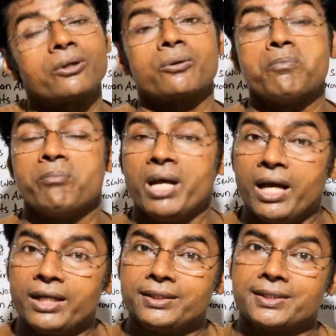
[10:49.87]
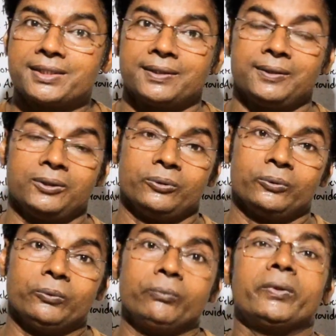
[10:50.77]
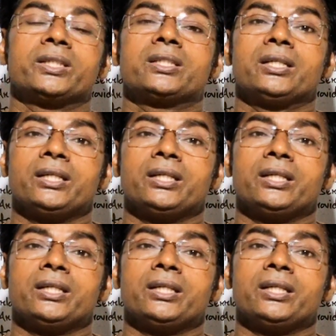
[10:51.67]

romance with